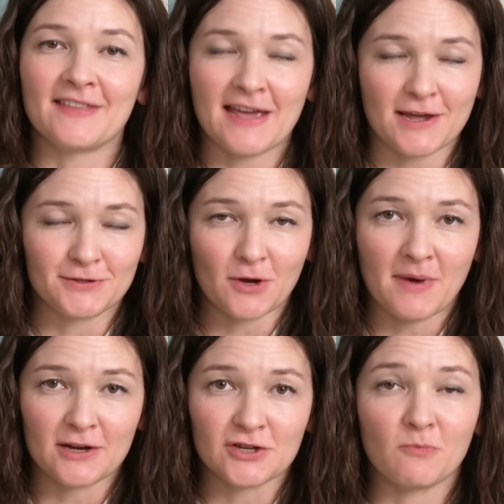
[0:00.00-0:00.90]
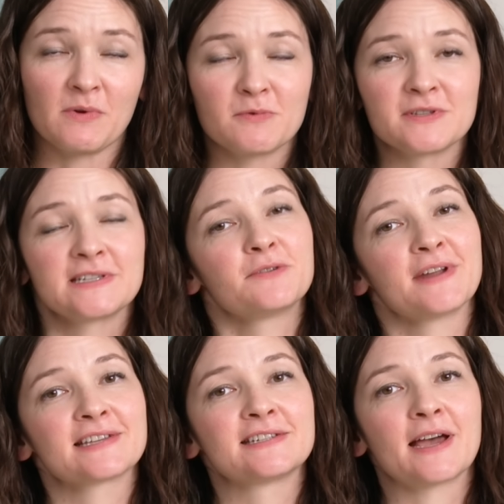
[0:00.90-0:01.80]
Thank you so much, and we will see you
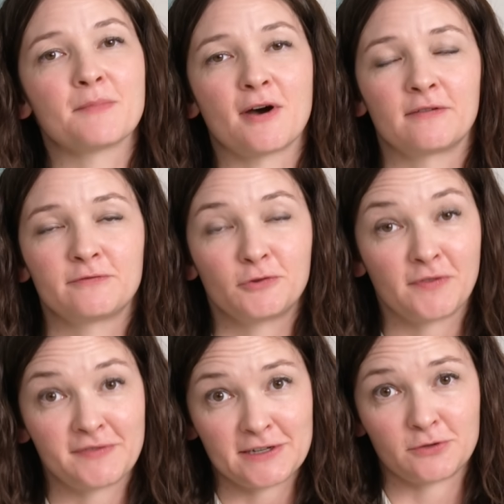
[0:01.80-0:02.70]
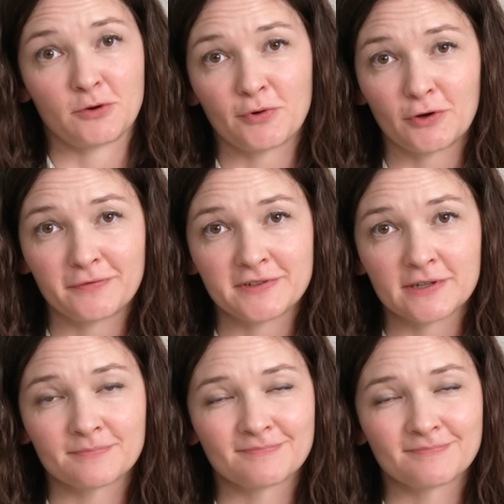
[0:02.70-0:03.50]
next time on Food 52 Approved.